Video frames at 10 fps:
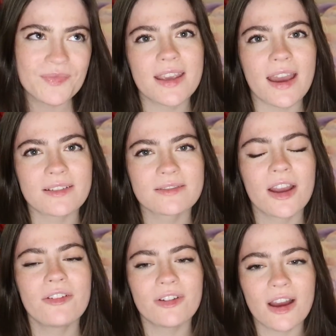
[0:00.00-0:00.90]
Yeah,
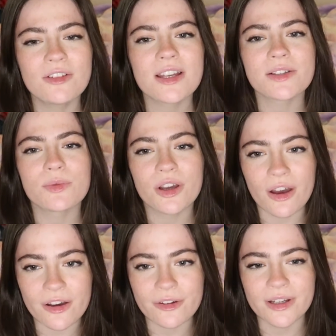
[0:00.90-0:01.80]
I found as a
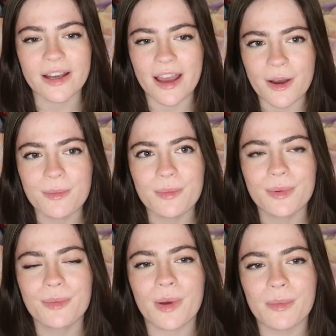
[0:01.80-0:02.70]
girl at camp
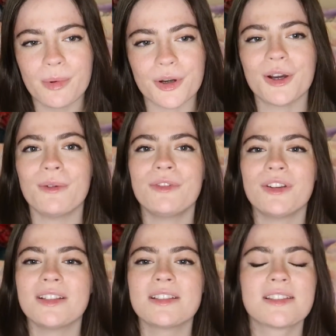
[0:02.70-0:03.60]
my body
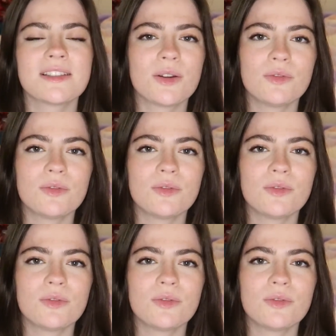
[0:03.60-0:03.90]
confidence